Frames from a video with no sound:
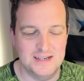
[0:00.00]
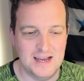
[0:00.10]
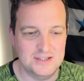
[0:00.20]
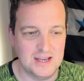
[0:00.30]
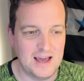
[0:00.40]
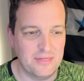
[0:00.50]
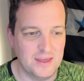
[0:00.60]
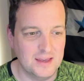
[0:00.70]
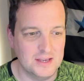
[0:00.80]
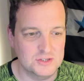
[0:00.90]
I, I
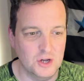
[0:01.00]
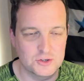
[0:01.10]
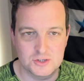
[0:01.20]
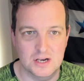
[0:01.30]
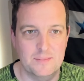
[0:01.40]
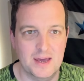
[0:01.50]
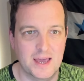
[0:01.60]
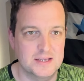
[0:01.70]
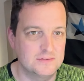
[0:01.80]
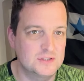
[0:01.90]
think it's not just going to be a
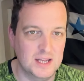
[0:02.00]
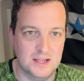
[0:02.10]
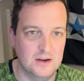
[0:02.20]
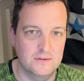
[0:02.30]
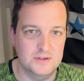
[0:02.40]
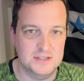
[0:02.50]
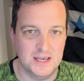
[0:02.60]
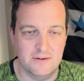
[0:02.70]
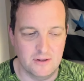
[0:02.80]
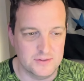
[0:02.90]
case of sticking another
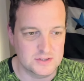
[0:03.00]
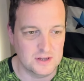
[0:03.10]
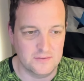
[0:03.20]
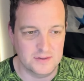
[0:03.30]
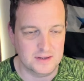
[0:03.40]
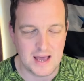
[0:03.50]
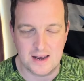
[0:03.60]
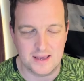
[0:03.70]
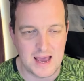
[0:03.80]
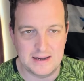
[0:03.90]
tier on the on the
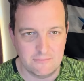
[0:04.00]
Gallagher end.